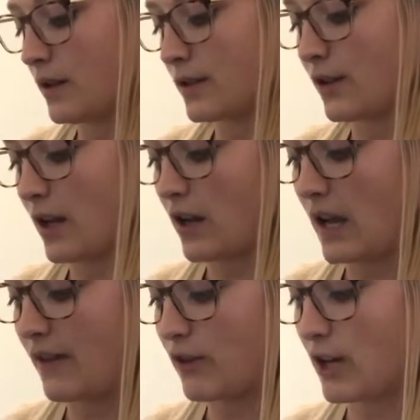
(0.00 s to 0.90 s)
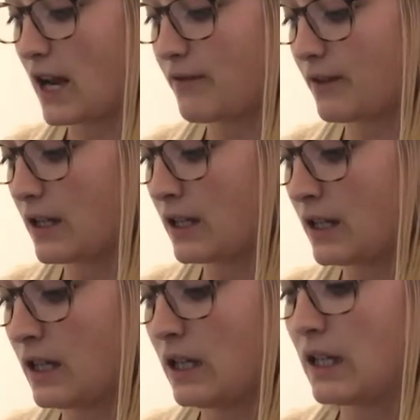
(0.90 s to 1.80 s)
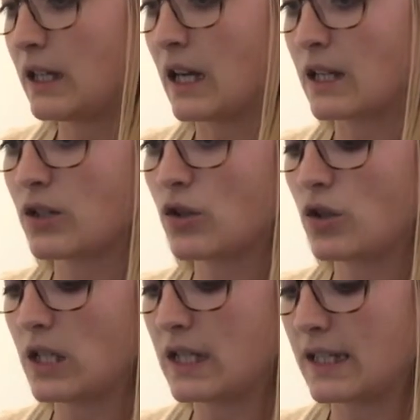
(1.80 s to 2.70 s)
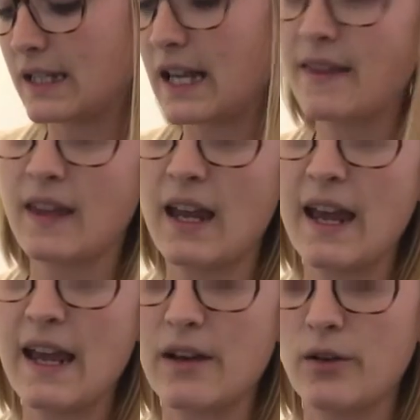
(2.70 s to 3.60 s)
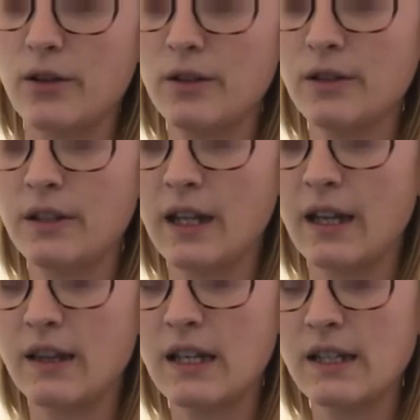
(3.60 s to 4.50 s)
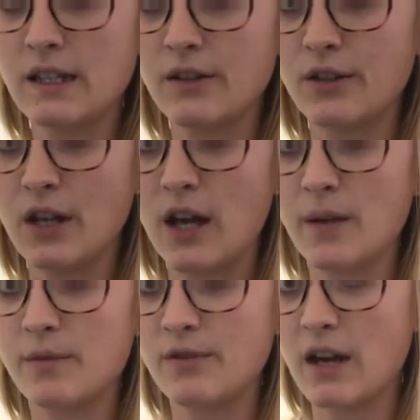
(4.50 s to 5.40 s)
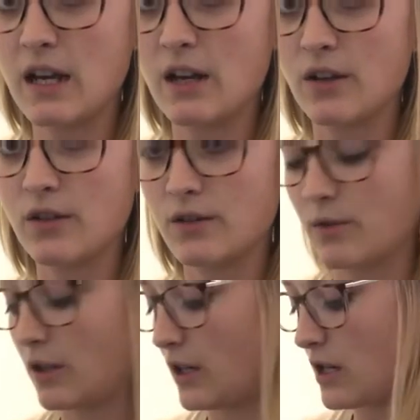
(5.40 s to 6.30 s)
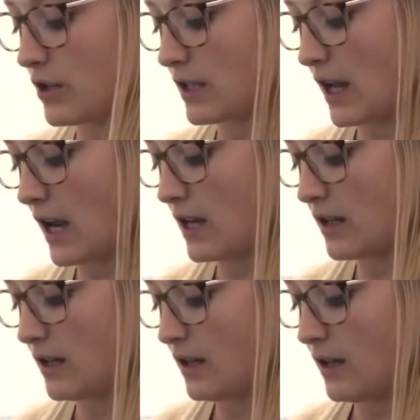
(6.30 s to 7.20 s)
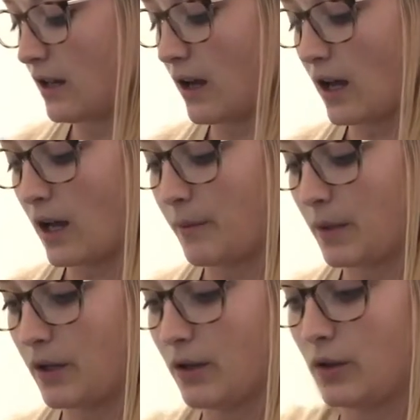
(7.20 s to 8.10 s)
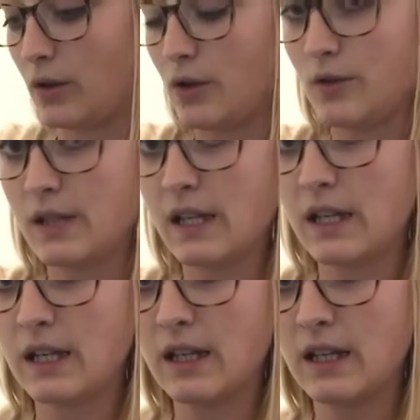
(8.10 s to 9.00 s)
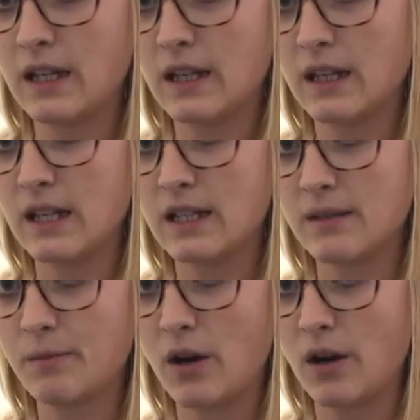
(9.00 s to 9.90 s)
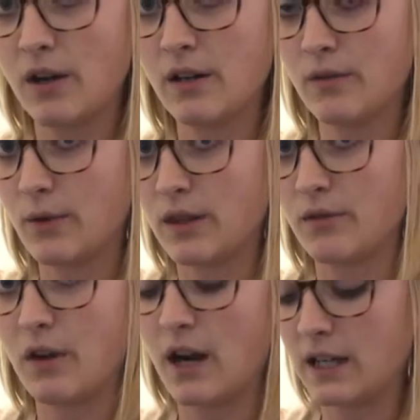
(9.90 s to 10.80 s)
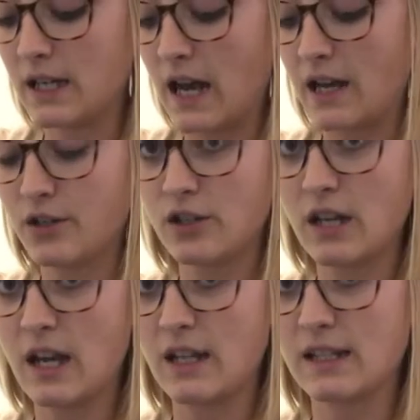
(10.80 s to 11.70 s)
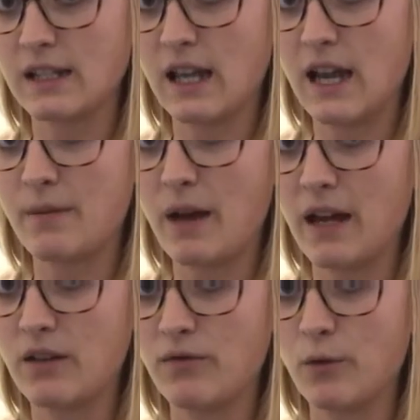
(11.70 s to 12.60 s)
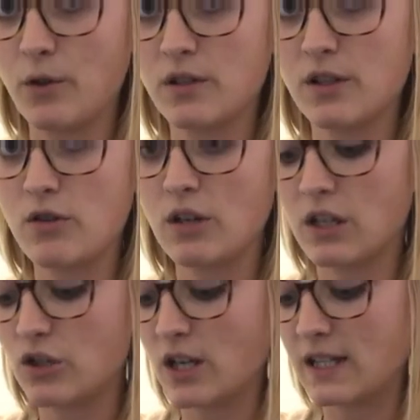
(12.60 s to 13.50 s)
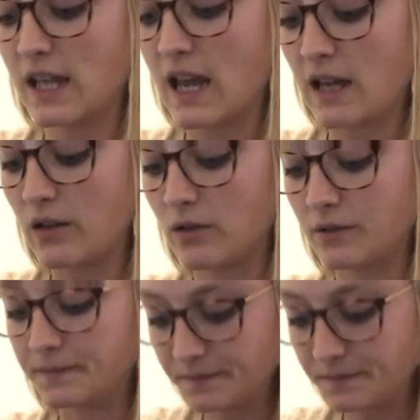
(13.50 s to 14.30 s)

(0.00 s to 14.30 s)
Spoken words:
So now you have your knife in. Next you need to set the angle, and these little knobs right here, there's one on each side, loosen this part with the rod attached and slide back and forth so you can adjust the angle.